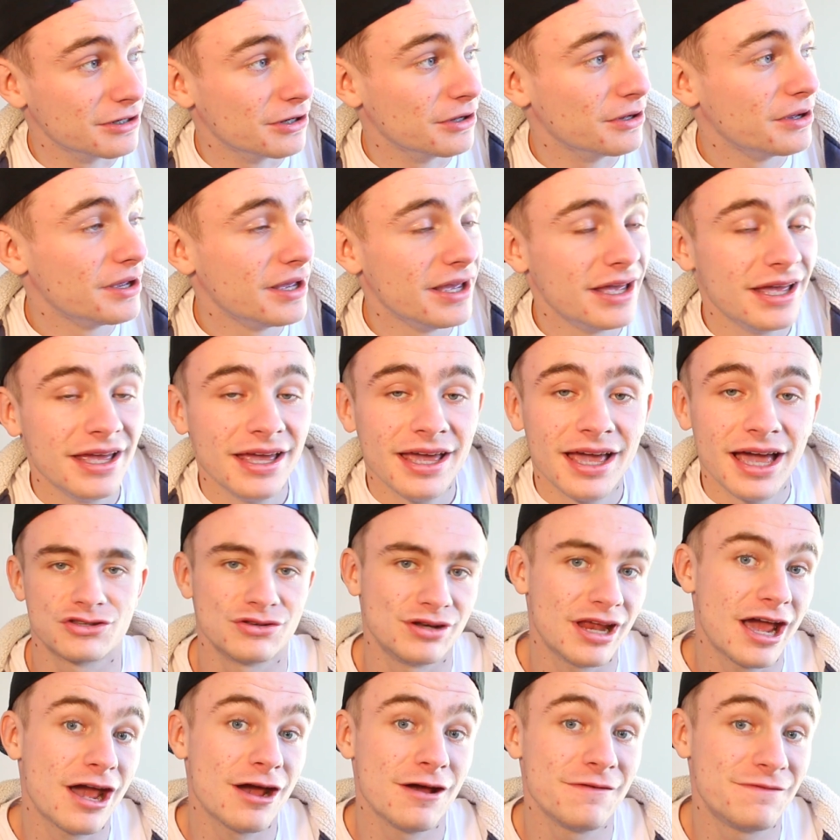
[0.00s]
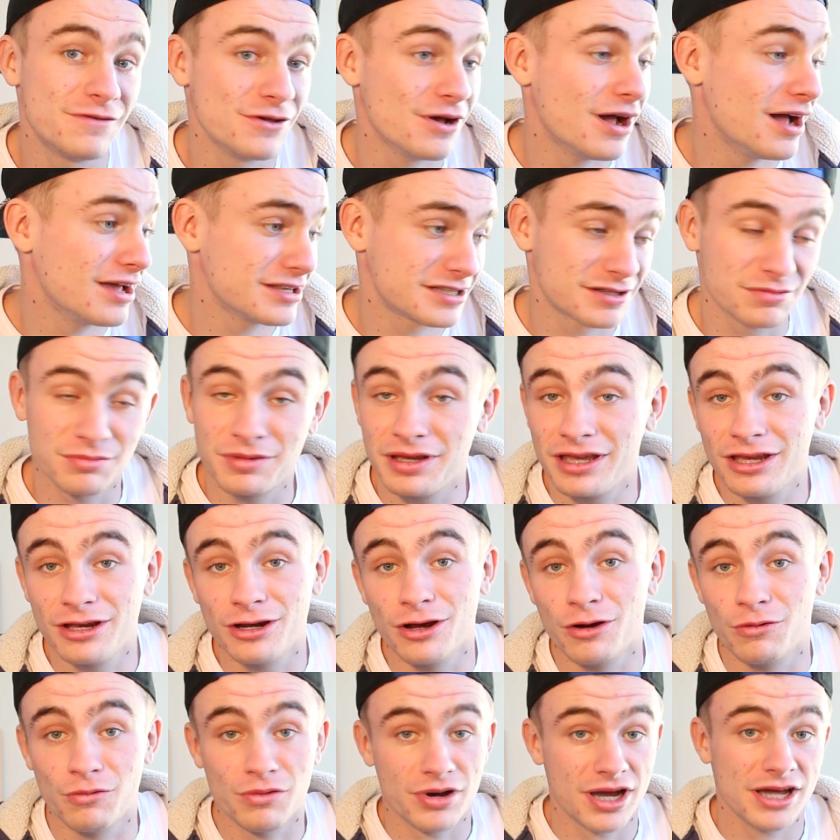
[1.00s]
you know? So now if you ask me,
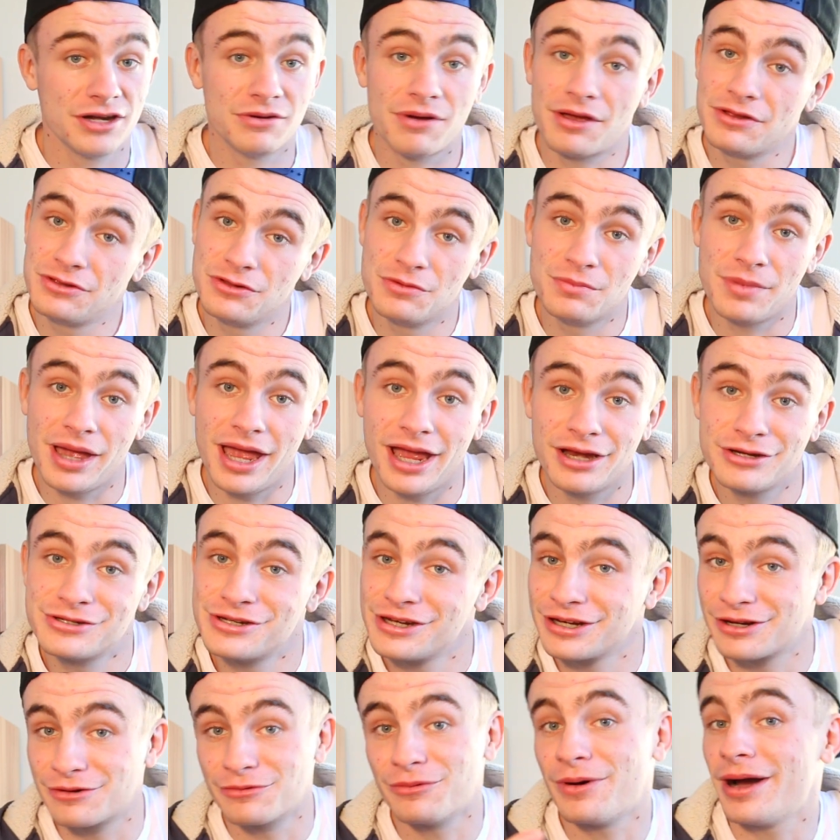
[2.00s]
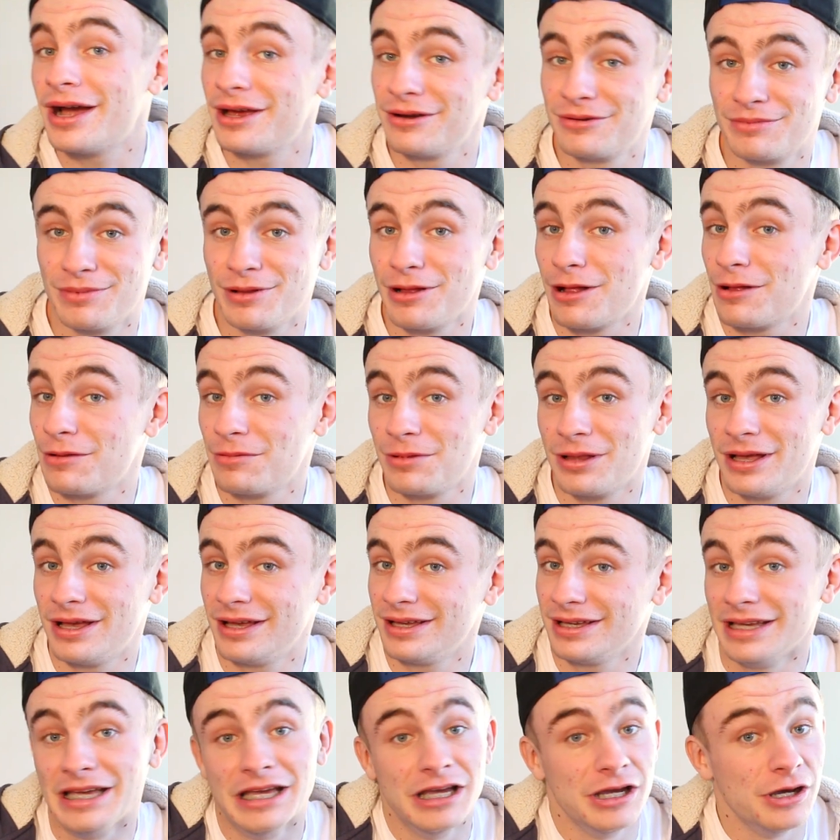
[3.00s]
you know, why do I do magic, why blah, blah,
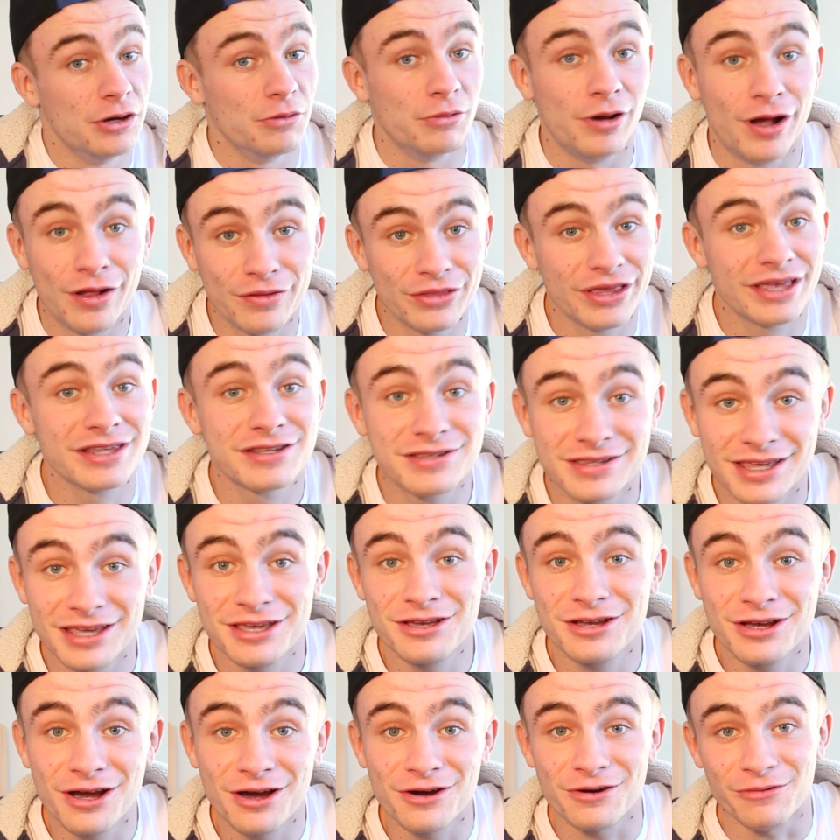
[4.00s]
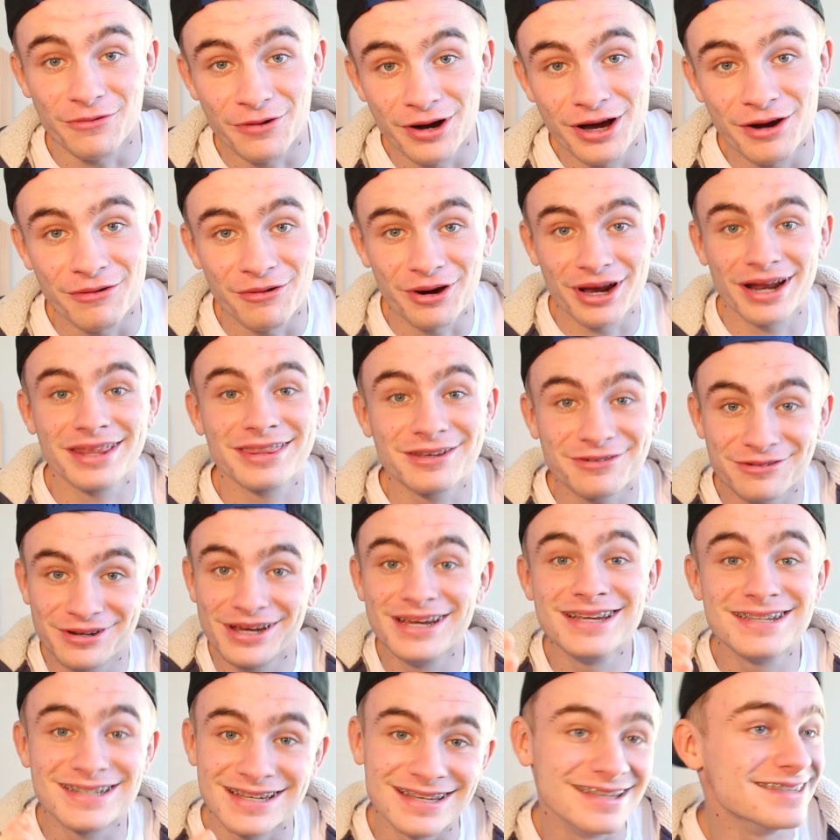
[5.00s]
blah, well, there you go. One of the
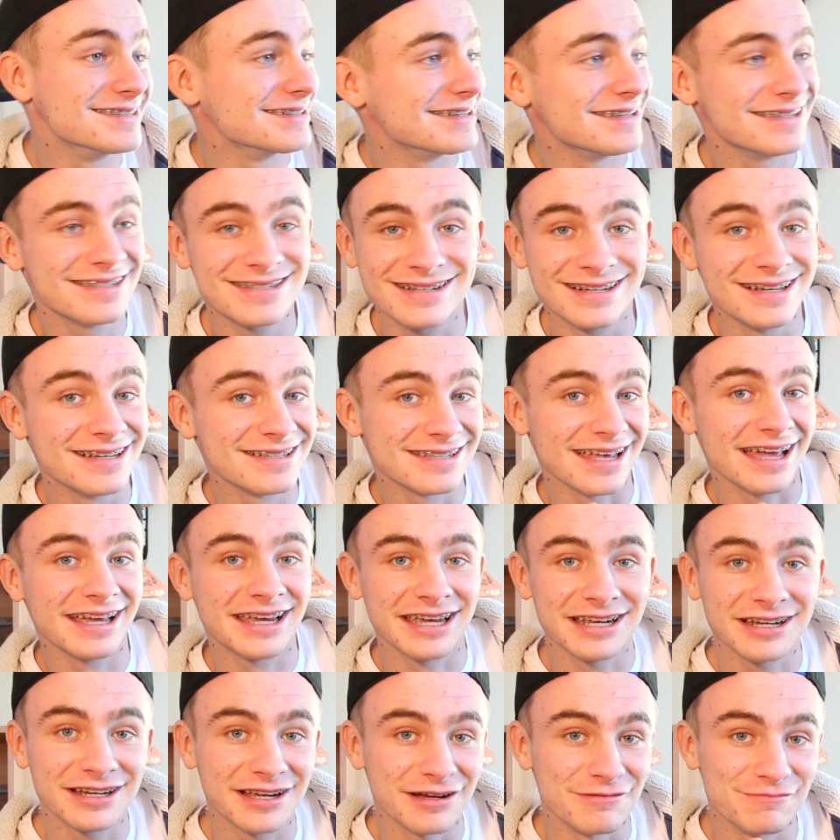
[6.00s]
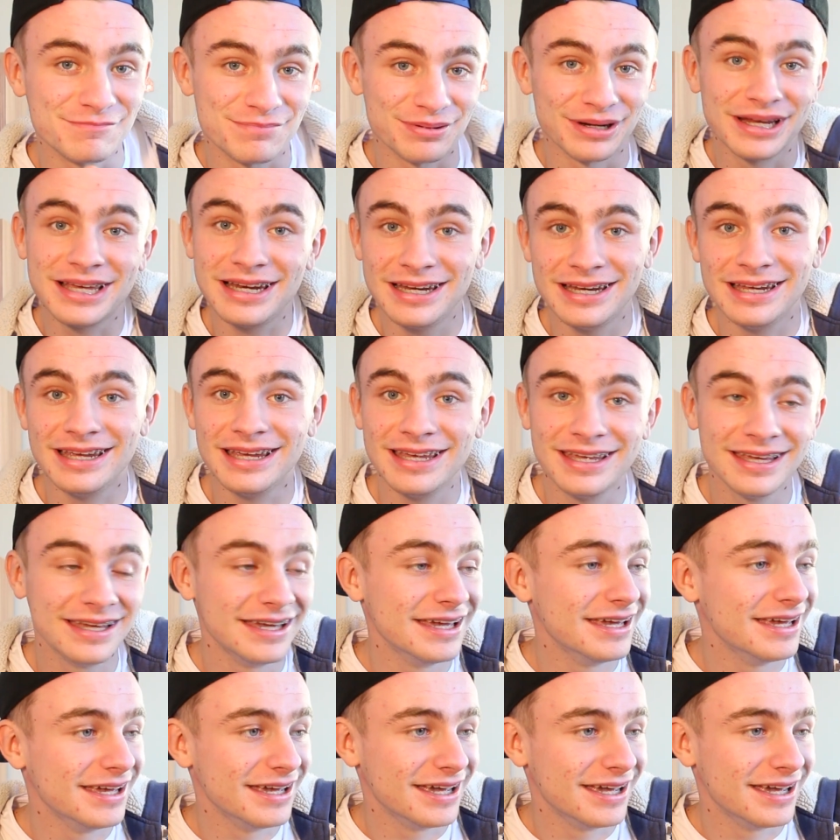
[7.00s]
reasons is because I can completely,